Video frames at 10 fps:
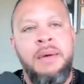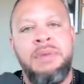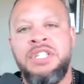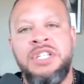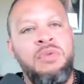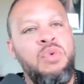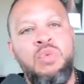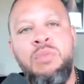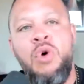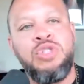but she
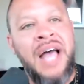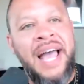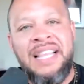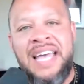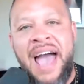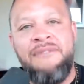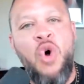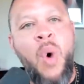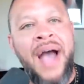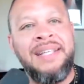will most likely have
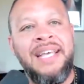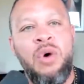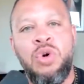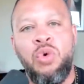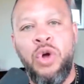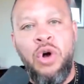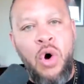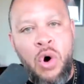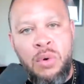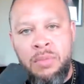no idea what a real
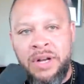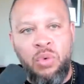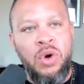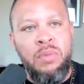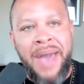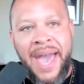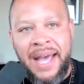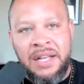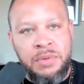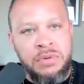home and a real
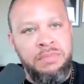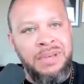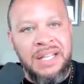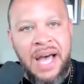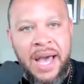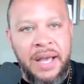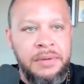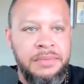man is supposed to be like.